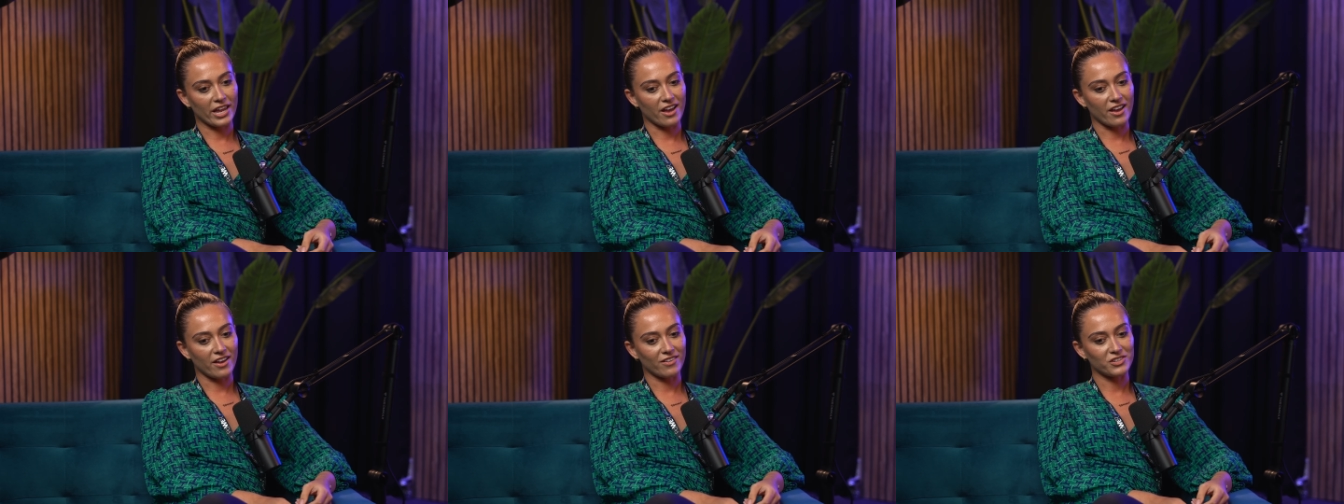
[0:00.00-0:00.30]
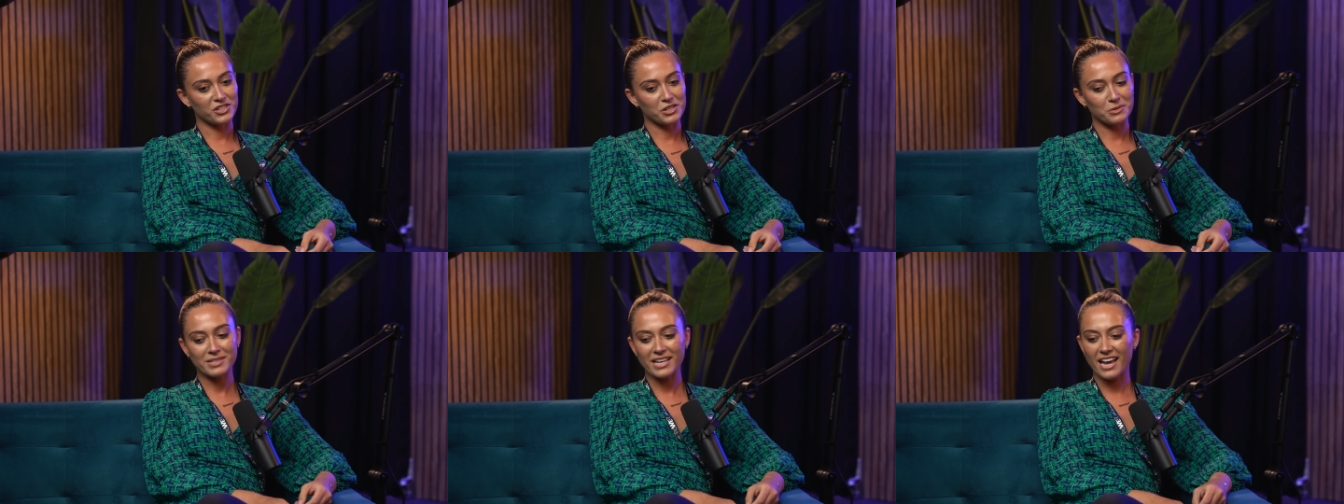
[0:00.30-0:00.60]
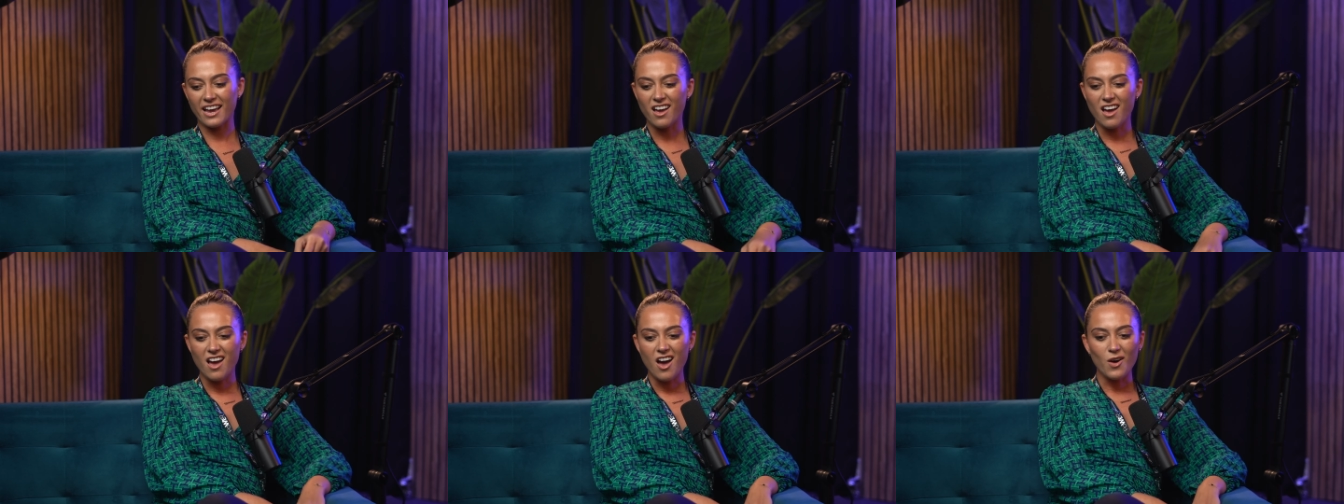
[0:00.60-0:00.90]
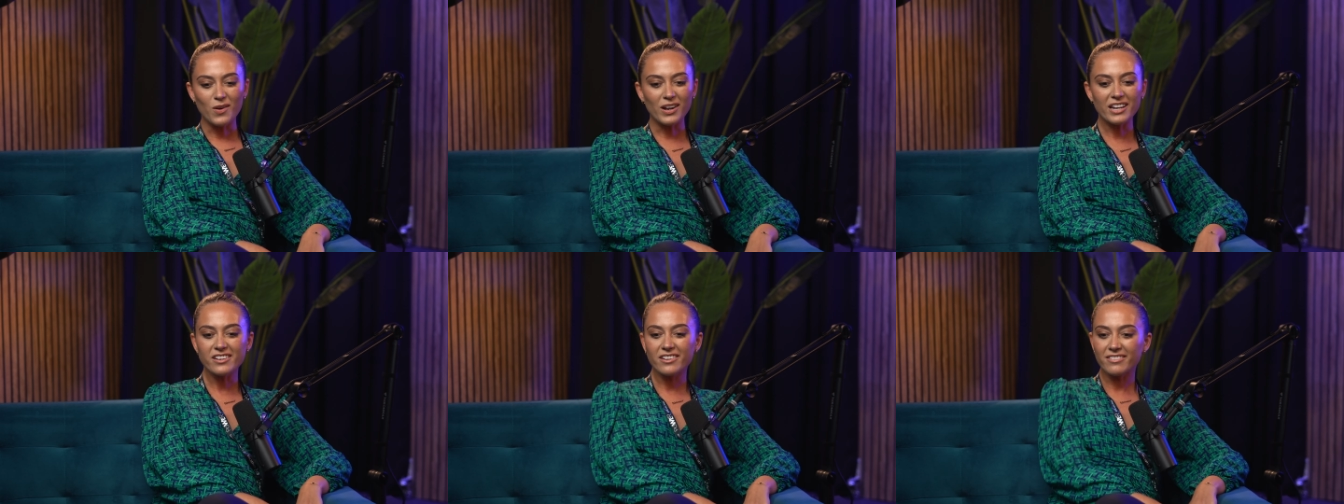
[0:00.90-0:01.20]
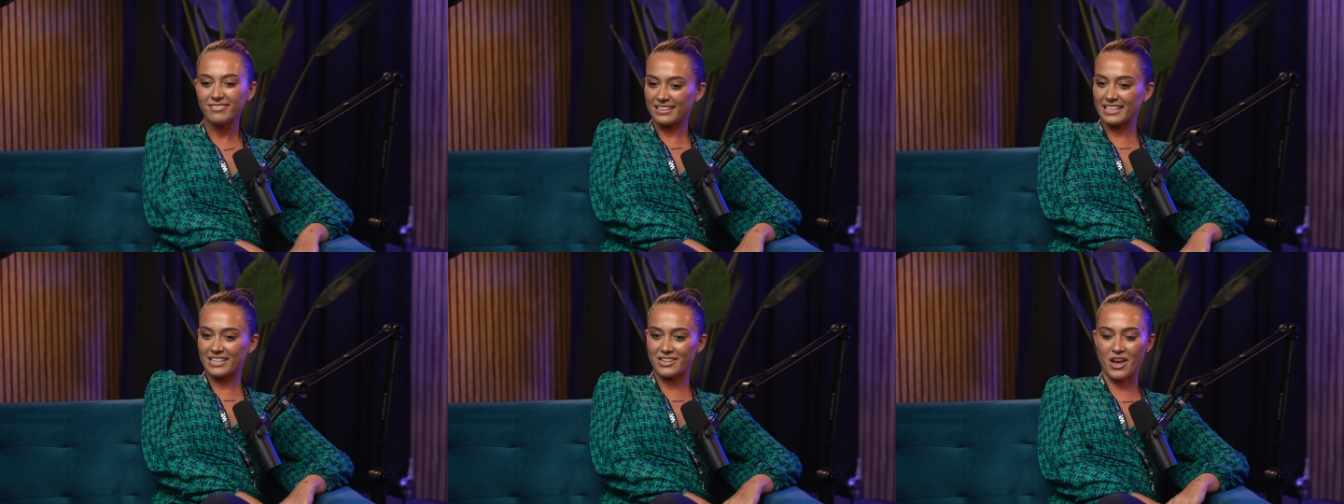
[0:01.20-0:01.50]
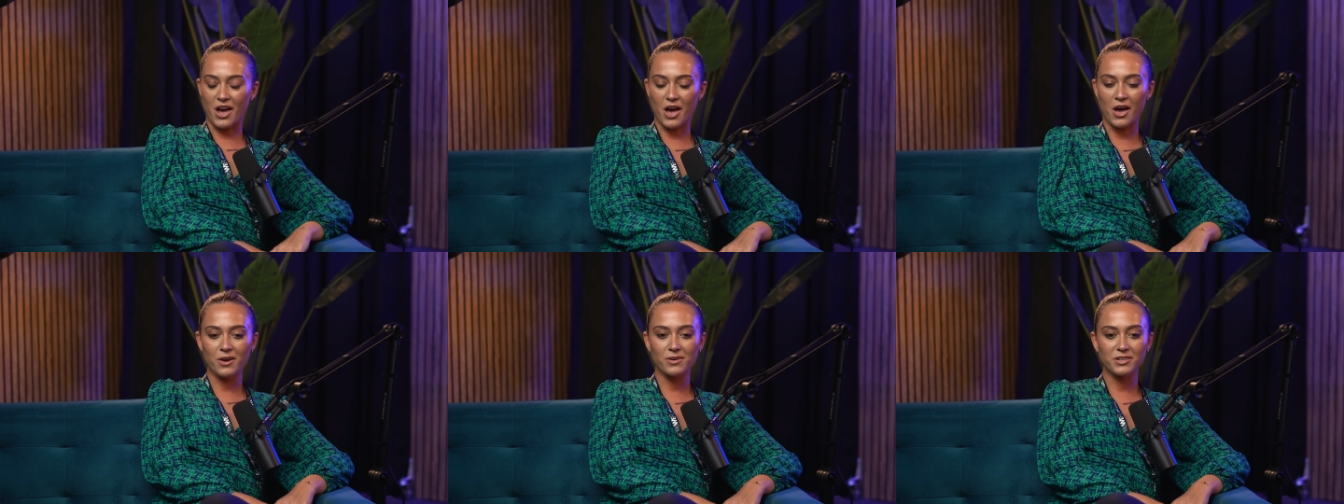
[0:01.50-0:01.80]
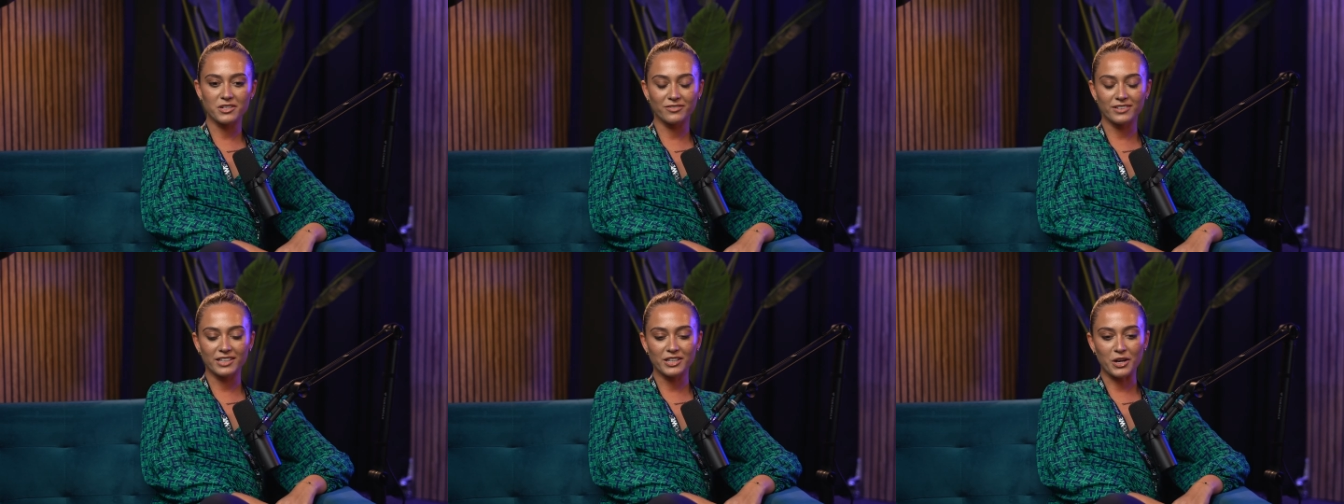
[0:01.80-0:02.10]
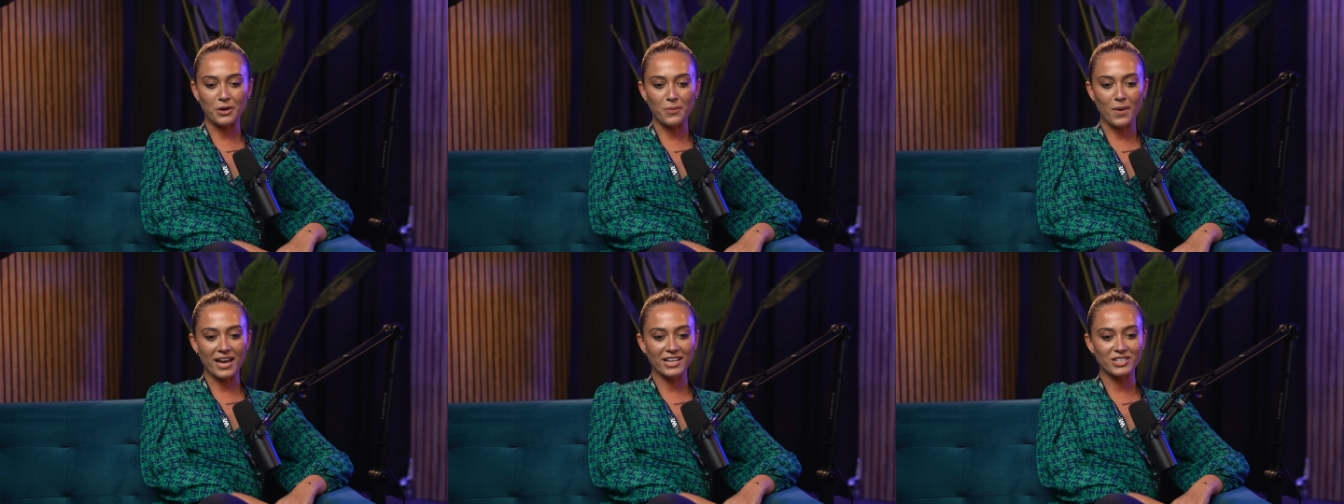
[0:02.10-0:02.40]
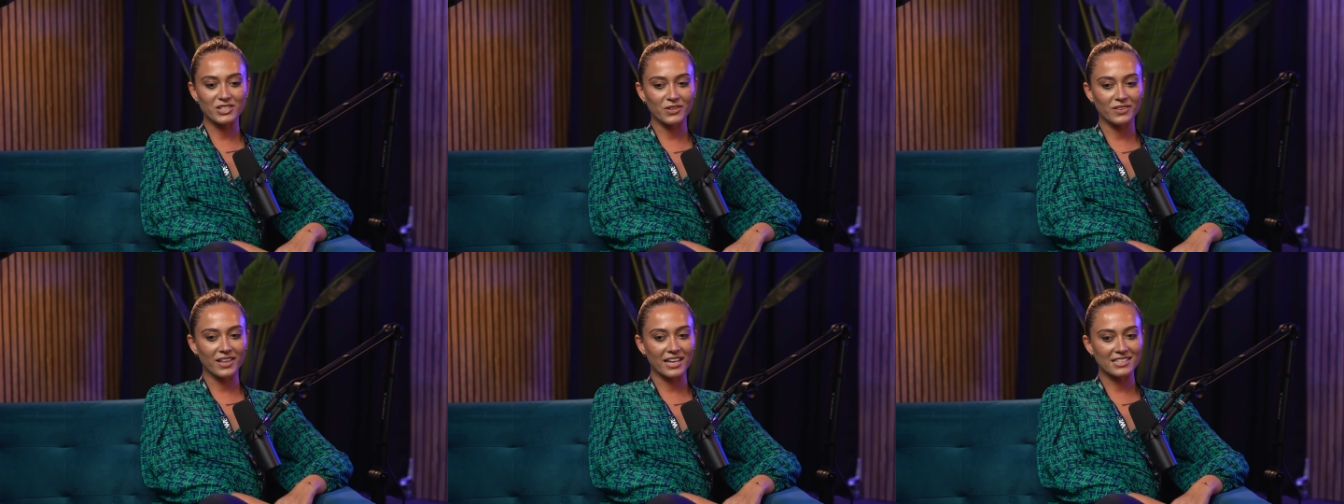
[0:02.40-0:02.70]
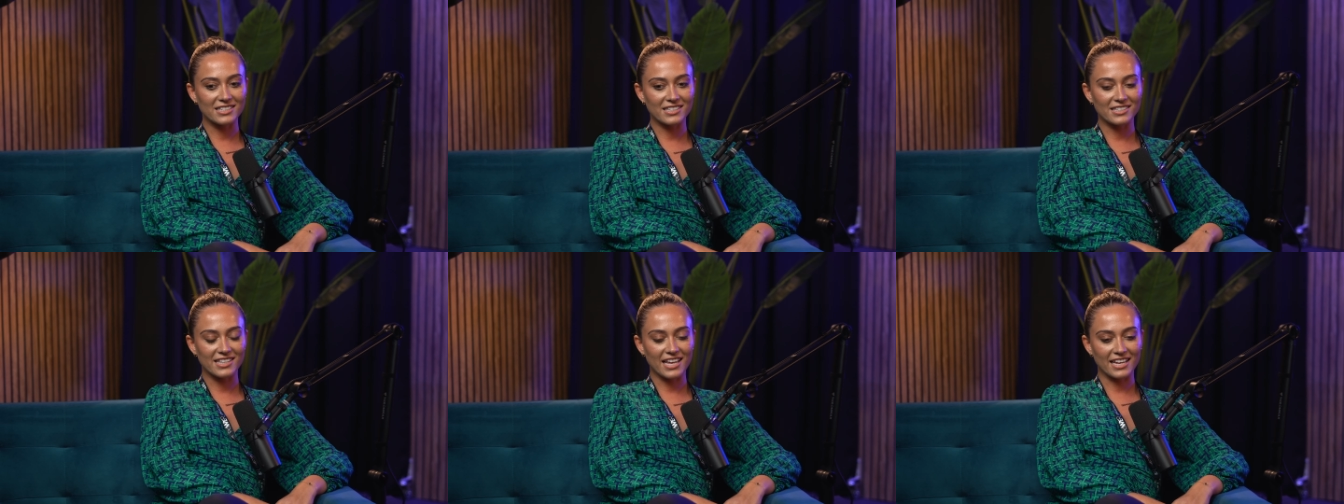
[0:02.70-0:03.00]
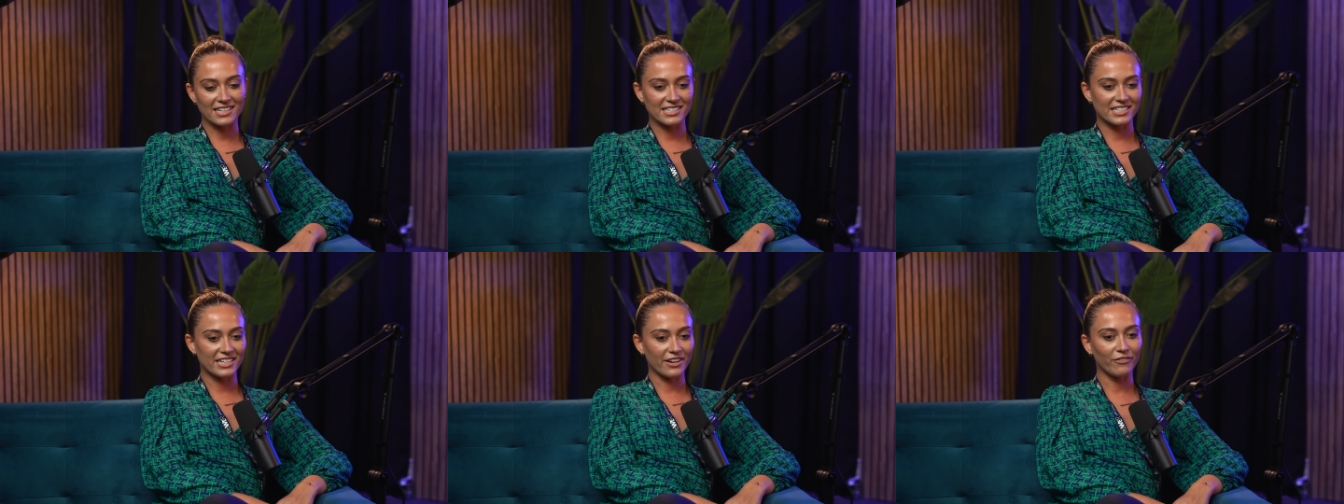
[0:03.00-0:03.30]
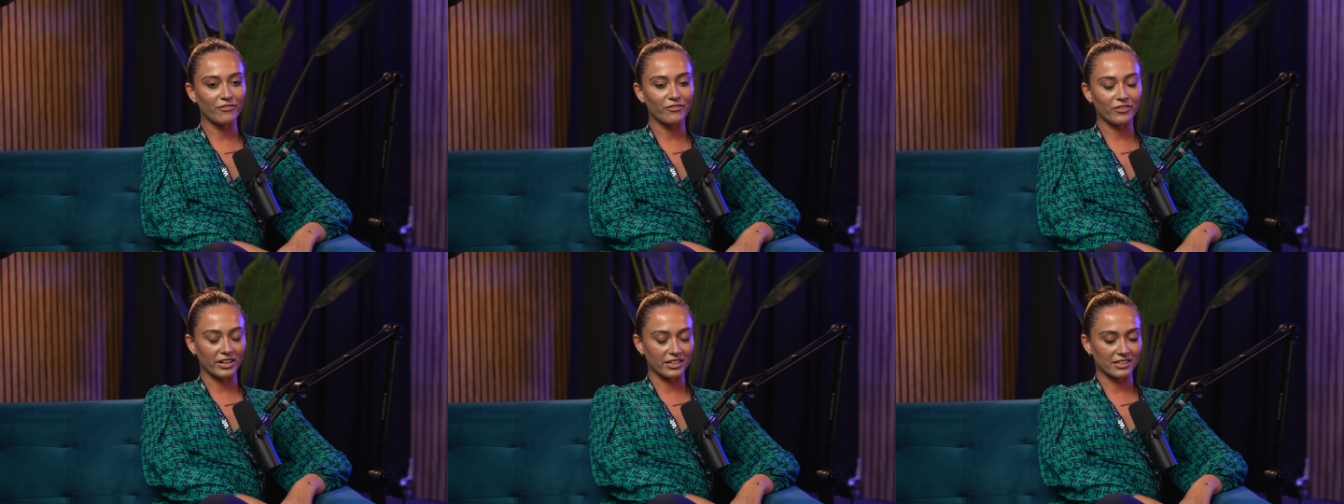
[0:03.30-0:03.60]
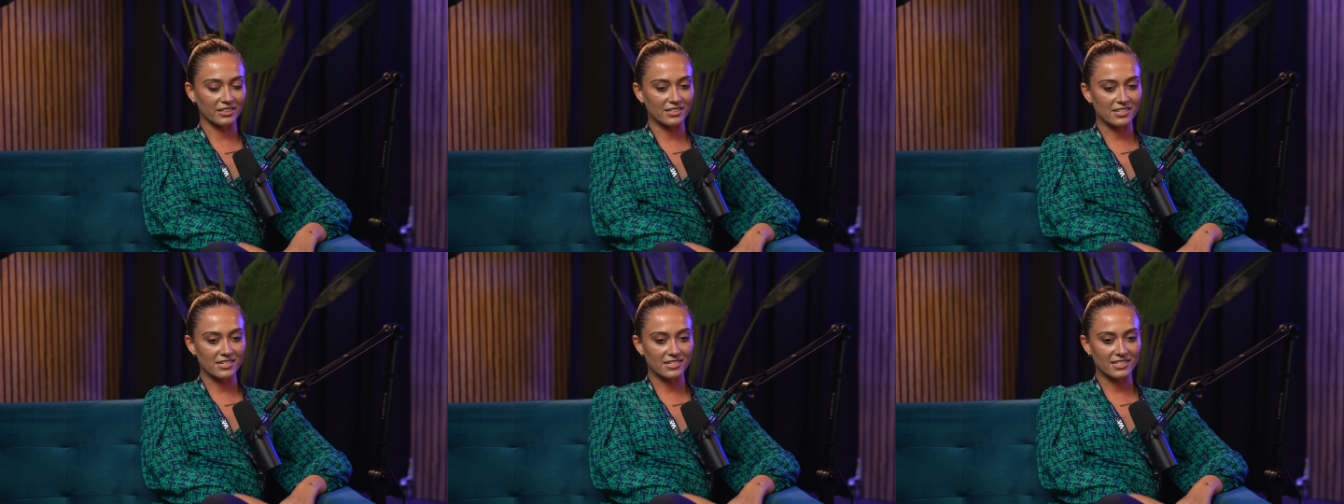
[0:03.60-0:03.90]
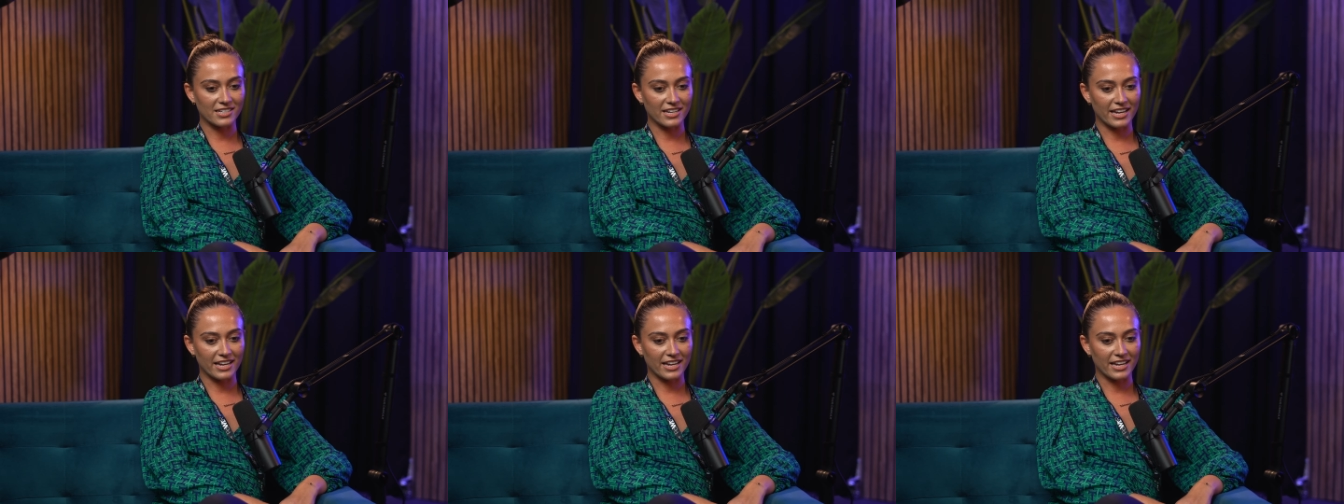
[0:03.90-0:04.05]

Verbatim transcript: Of she was like, "Well, I don't really know. I don't really know what I do. That's that's different."